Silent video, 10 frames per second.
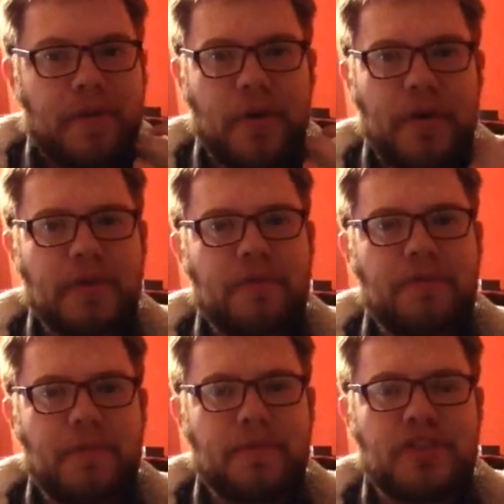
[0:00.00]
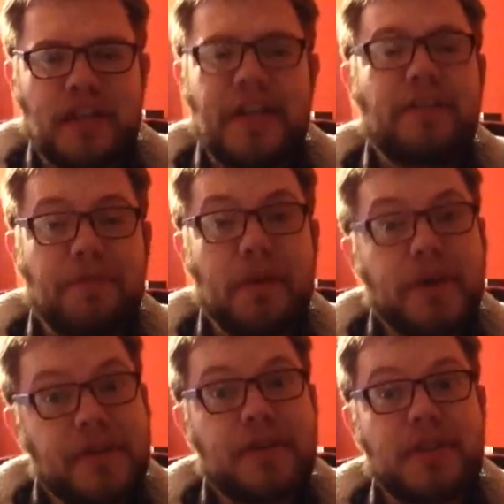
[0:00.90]
kind of
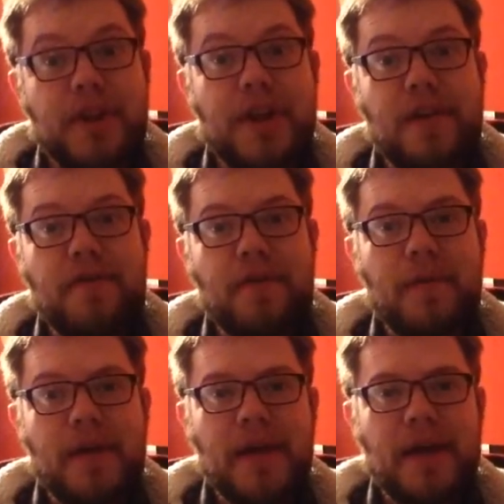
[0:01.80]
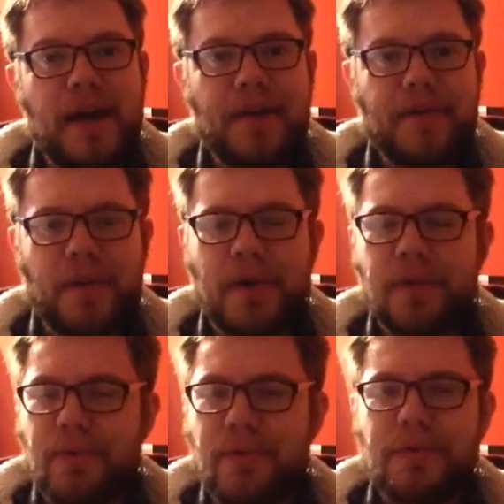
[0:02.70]
solidifies at the end for me. And I
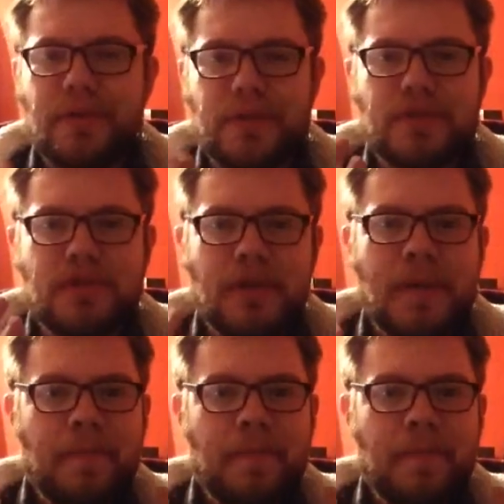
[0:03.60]
thought that